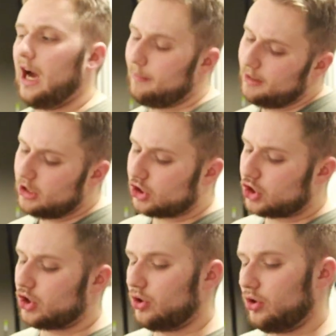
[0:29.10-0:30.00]
I'm not
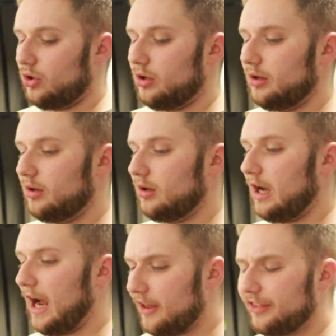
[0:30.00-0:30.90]
sure.
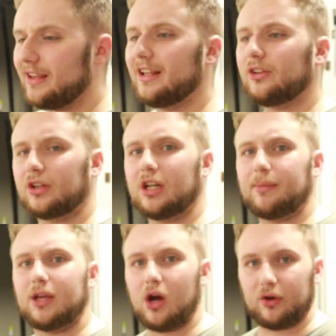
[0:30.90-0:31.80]
I think that they're going
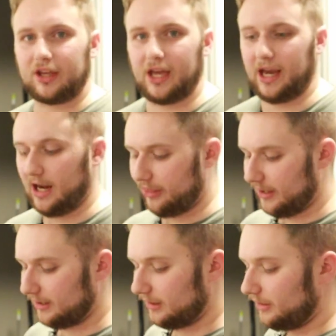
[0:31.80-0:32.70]
to be okay. I
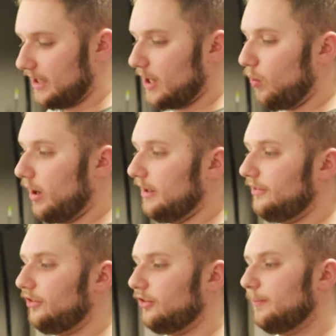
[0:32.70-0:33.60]
think that the egg
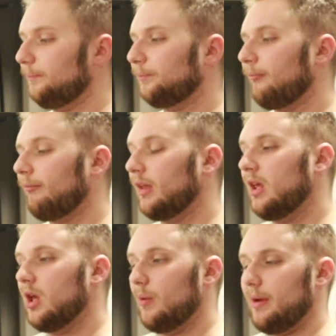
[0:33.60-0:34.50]
whites
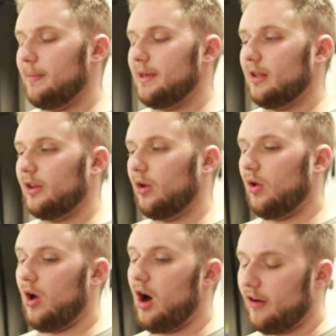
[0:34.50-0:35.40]
may be a
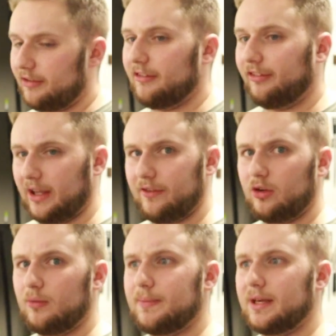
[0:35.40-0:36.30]
little off in
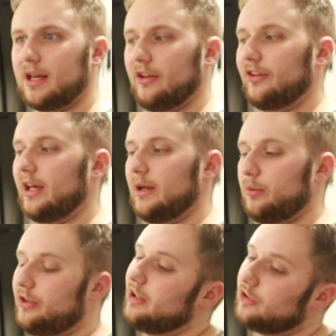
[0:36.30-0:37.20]
flavor because I
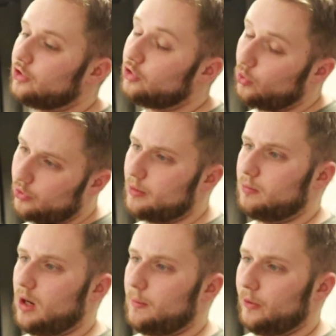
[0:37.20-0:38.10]
didn't store them
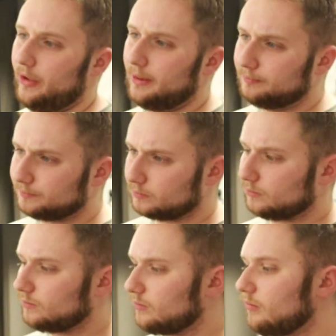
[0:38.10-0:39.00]
properly,
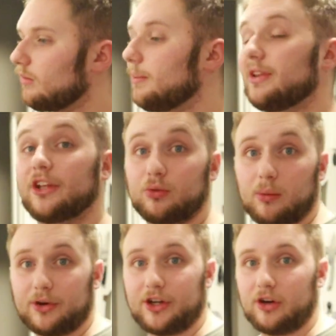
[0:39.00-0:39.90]
but that's what
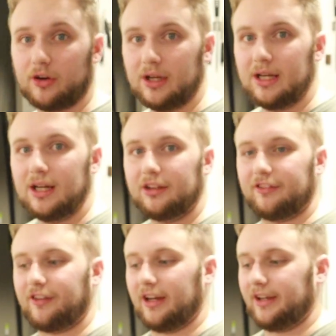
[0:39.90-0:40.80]
we're here to
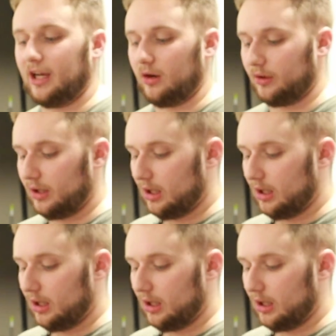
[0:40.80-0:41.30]
find out.